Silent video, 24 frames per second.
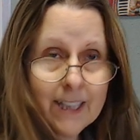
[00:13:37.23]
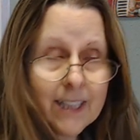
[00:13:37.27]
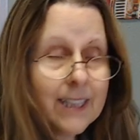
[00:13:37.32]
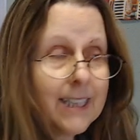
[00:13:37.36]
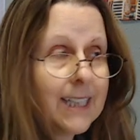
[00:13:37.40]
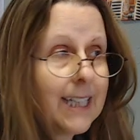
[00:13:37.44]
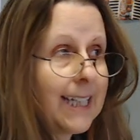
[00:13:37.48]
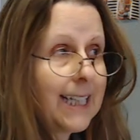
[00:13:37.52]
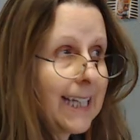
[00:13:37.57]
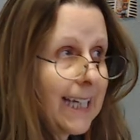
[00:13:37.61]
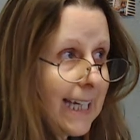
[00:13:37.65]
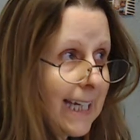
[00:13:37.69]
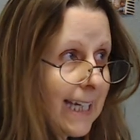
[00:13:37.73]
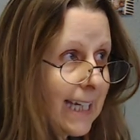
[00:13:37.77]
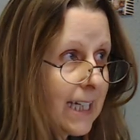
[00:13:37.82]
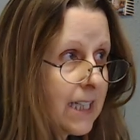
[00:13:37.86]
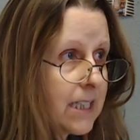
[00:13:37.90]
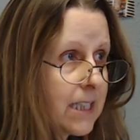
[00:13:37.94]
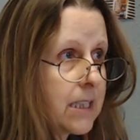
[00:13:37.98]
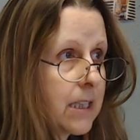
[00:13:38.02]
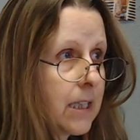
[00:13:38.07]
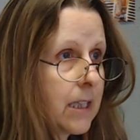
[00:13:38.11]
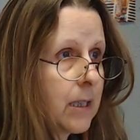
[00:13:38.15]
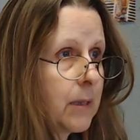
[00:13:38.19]
You
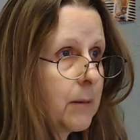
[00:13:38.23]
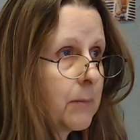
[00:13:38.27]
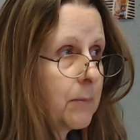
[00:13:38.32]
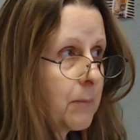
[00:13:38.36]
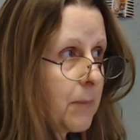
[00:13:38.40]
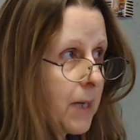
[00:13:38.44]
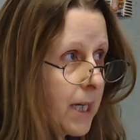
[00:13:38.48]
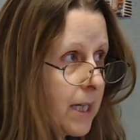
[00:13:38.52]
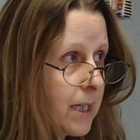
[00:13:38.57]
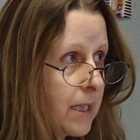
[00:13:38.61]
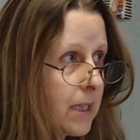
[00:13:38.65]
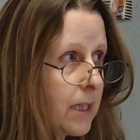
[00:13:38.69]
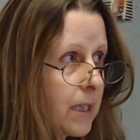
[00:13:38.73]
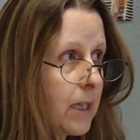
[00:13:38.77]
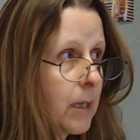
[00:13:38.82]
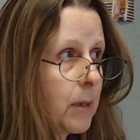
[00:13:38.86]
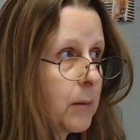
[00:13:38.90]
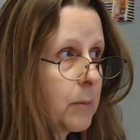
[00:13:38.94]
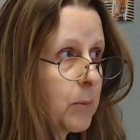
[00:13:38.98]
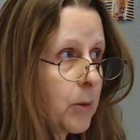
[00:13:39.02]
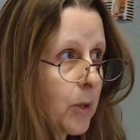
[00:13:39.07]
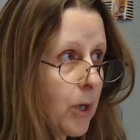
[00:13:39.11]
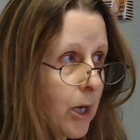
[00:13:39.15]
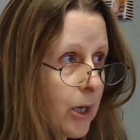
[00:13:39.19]
can't make
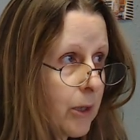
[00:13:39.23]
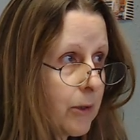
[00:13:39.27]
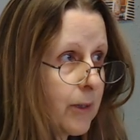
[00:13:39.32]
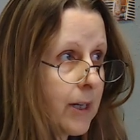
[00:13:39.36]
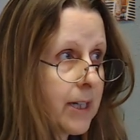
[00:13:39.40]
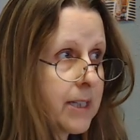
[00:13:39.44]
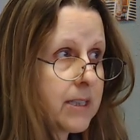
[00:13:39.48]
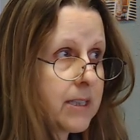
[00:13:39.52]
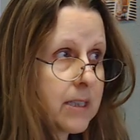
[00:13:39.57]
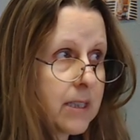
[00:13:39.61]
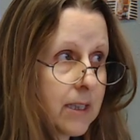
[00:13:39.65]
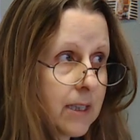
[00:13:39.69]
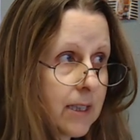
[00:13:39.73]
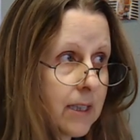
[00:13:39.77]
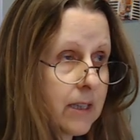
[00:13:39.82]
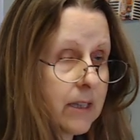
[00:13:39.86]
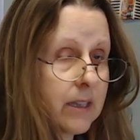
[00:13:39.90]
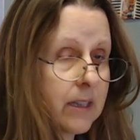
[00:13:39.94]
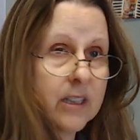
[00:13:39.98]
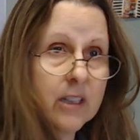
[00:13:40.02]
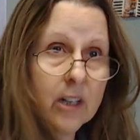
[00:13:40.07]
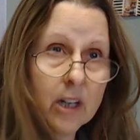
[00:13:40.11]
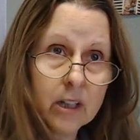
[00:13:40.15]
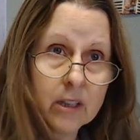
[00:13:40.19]
progress in
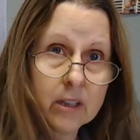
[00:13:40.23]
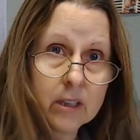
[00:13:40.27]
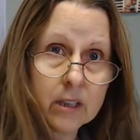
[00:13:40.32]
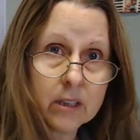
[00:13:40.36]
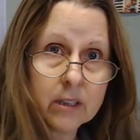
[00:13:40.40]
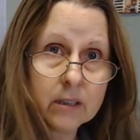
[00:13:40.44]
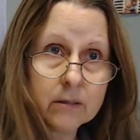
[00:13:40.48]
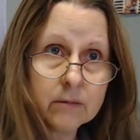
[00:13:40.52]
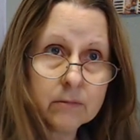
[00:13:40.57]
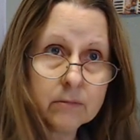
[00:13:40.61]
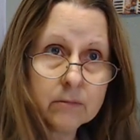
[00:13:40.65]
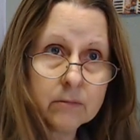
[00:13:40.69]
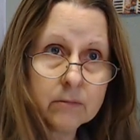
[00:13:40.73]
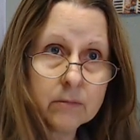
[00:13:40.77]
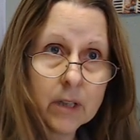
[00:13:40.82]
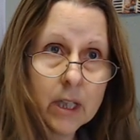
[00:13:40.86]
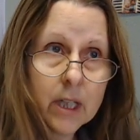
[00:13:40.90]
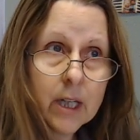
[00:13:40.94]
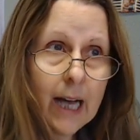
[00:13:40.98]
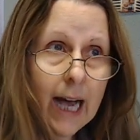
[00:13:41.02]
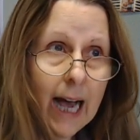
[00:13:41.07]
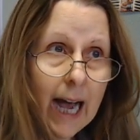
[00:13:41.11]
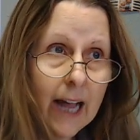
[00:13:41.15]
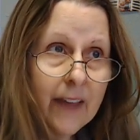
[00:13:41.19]
the dark.
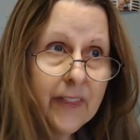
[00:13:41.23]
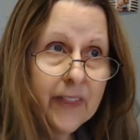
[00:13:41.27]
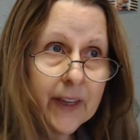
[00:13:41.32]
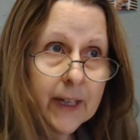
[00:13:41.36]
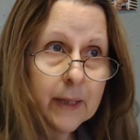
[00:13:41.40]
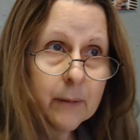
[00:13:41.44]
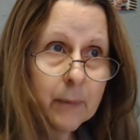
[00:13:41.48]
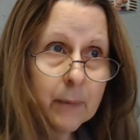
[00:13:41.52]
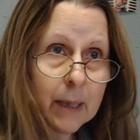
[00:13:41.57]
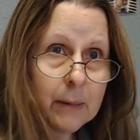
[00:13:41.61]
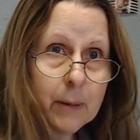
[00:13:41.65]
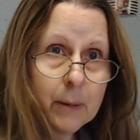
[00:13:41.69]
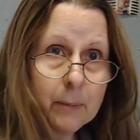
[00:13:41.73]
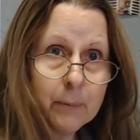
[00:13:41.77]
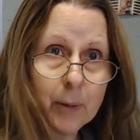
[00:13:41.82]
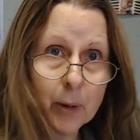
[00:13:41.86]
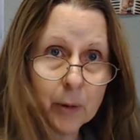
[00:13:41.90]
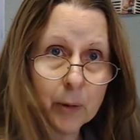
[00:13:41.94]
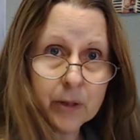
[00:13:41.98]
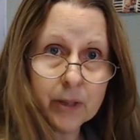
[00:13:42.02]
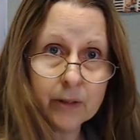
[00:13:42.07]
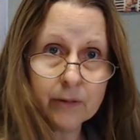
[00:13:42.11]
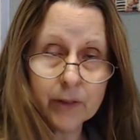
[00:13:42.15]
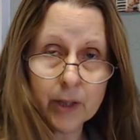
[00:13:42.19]
I think maybe
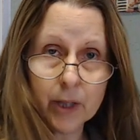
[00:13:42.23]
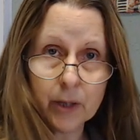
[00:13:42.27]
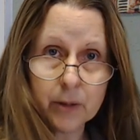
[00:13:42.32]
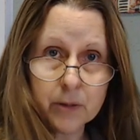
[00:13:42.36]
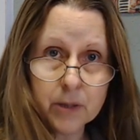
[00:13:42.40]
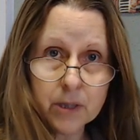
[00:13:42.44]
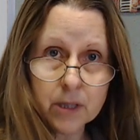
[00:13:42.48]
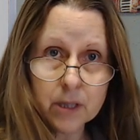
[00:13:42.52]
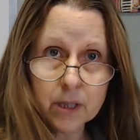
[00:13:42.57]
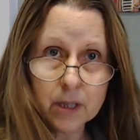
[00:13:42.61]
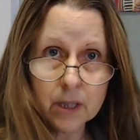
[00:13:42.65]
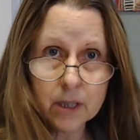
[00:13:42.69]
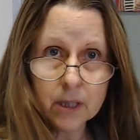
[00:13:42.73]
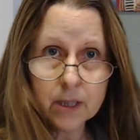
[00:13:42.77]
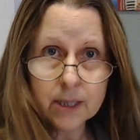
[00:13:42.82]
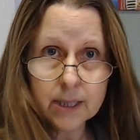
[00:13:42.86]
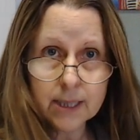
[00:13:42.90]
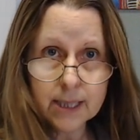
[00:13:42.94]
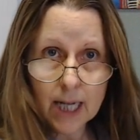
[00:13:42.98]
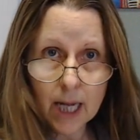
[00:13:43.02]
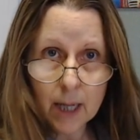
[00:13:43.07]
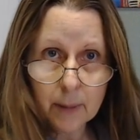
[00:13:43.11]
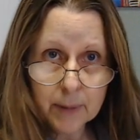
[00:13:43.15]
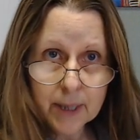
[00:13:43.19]
both of those
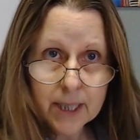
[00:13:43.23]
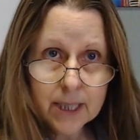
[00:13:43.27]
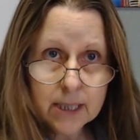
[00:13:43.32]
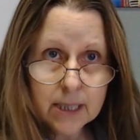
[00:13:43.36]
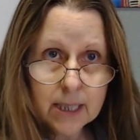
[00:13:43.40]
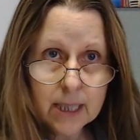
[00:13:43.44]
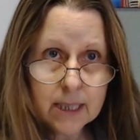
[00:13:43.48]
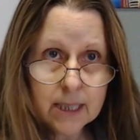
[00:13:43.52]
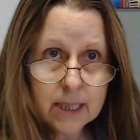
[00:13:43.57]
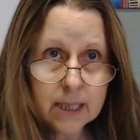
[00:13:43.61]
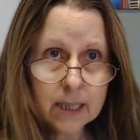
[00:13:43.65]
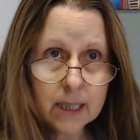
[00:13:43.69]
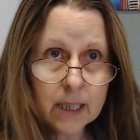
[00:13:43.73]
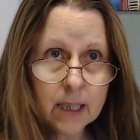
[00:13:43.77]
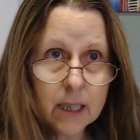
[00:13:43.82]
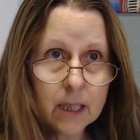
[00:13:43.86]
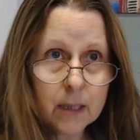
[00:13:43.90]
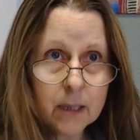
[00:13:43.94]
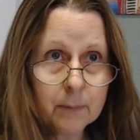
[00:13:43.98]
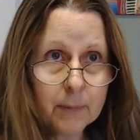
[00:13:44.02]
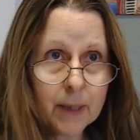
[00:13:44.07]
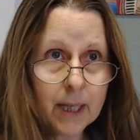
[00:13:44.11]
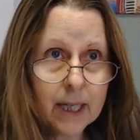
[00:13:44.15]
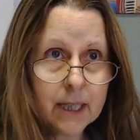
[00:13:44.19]
Dominic's idea,
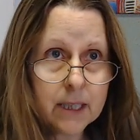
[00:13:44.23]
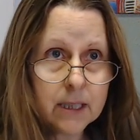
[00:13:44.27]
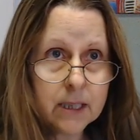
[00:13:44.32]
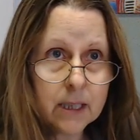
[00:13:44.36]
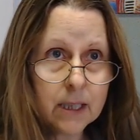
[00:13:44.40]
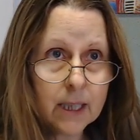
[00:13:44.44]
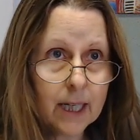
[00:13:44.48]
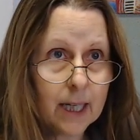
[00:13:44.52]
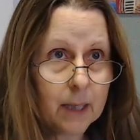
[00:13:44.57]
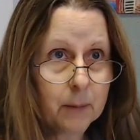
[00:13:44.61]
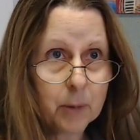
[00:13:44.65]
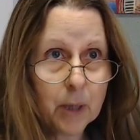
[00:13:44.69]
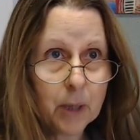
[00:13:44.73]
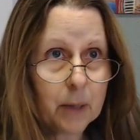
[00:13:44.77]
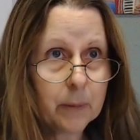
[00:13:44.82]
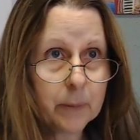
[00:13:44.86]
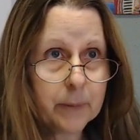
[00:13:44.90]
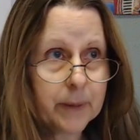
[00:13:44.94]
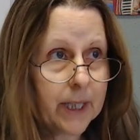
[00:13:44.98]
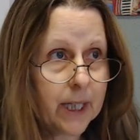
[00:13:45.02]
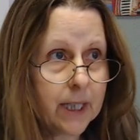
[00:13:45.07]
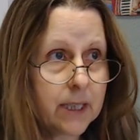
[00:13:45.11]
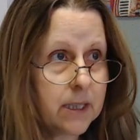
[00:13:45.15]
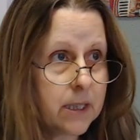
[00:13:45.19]
my idea, and
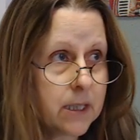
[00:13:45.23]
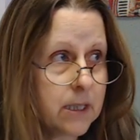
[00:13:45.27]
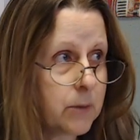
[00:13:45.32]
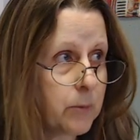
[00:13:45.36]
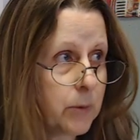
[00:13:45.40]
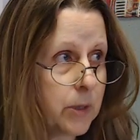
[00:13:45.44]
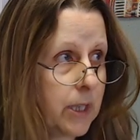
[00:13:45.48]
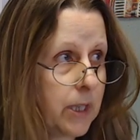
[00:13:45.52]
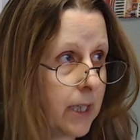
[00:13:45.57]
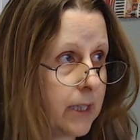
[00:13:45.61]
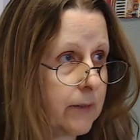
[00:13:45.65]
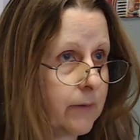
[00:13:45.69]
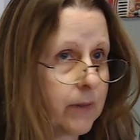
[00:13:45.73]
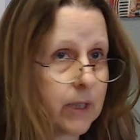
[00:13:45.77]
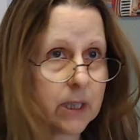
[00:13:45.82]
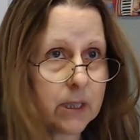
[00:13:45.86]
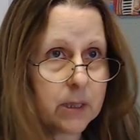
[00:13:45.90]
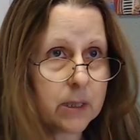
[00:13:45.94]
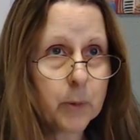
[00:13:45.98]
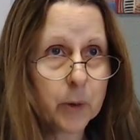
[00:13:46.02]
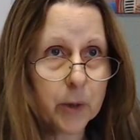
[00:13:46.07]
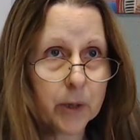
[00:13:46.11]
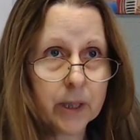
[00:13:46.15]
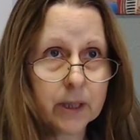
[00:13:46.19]
probably ideas we're not even
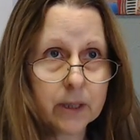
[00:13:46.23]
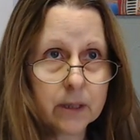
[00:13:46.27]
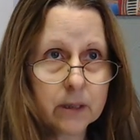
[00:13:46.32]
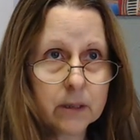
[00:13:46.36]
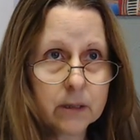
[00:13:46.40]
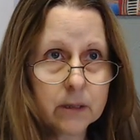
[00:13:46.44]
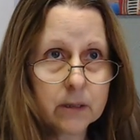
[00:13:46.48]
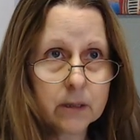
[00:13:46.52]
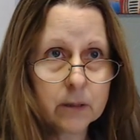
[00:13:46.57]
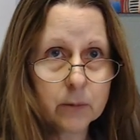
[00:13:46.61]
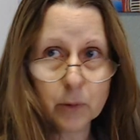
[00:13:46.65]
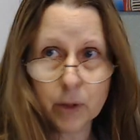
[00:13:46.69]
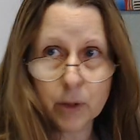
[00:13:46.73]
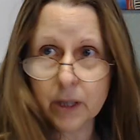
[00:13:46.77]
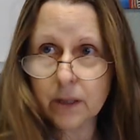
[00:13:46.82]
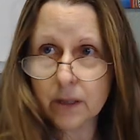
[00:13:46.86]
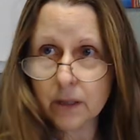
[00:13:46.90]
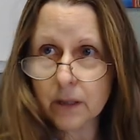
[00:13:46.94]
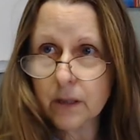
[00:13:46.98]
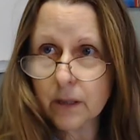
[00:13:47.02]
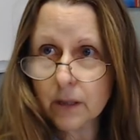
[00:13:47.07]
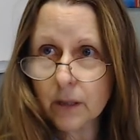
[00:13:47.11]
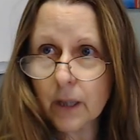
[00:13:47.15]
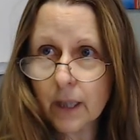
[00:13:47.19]
exploring. We're in,
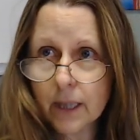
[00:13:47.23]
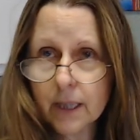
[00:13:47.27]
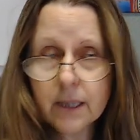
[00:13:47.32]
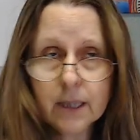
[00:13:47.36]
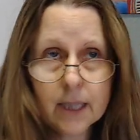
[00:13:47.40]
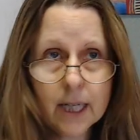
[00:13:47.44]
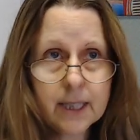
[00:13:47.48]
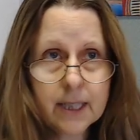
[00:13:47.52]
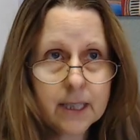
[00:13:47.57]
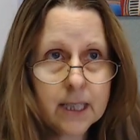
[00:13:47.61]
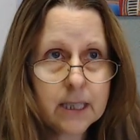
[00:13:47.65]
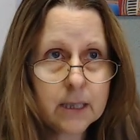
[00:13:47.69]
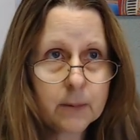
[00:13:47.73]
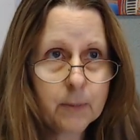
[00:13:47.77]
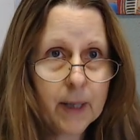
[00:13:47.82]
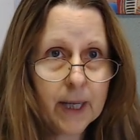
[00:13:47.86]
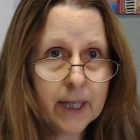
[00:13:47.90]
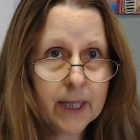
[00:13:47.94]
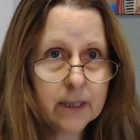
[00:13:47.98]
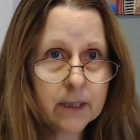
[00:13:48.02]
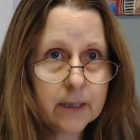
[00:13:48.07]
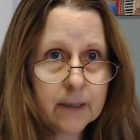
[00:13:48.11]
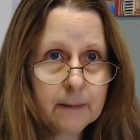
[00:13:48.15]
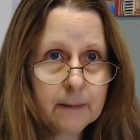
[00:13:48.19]
in Dante's mind.